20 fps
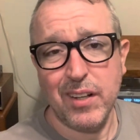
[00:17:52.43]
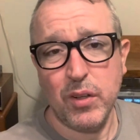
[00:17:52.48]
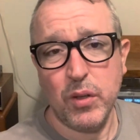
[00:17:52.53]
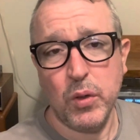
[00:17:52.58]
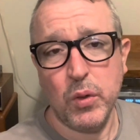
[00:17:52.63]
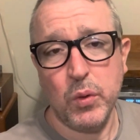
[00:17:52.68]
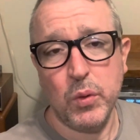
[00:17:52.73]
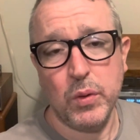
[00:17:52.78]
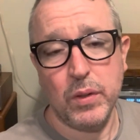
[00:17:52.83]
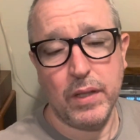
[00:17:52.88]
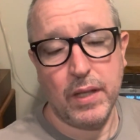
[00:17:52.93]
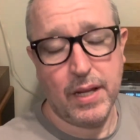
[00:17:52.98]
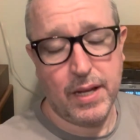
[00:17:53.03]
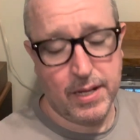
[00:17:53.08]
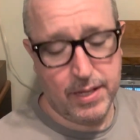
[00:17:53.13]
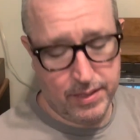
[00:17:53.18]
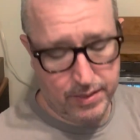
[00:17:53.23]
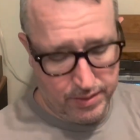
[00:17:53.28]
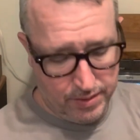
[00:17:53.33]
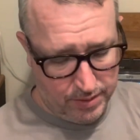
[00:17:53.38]
whole
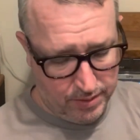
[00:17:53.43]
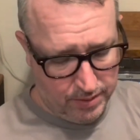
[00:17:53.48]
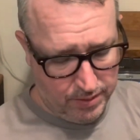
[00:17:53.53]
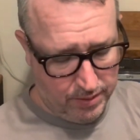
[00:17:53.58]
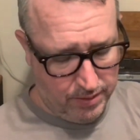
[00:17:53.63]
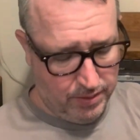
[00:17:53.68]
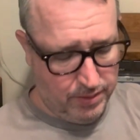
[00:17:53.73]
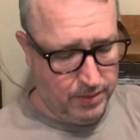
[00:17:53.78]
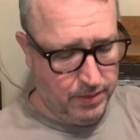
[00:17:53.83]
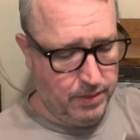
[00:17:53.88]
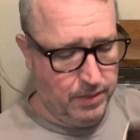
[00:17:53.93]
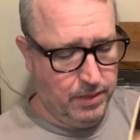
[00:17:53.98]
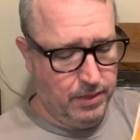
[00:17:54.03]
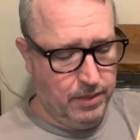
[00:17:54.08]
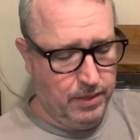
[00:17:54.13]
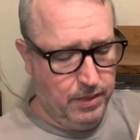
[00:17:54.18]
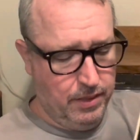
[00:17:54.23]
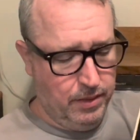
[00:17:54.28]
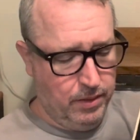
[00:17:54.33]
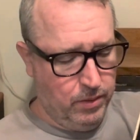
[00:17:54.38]
lot
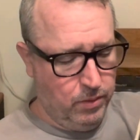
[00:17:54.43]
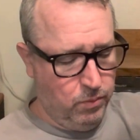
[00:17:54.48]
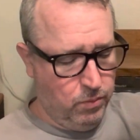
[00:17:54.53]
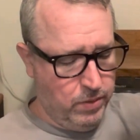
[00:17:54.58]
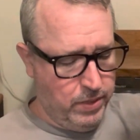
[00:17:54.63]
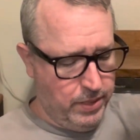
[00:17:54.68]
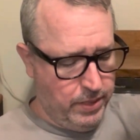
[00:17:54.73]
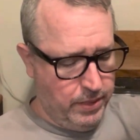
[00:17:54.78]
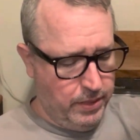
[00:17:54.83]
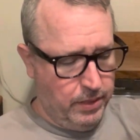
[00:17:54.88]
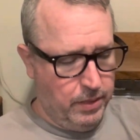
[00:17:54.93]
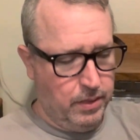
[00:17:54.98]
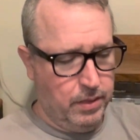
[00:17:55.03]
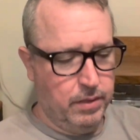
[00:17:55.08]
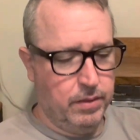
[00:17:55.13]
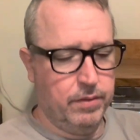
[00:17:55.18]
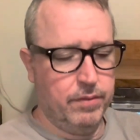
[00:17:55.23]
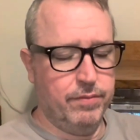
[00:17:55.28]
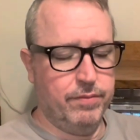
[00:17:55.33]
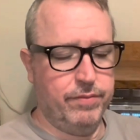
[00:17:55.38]
in the way
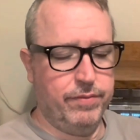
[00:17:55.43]
of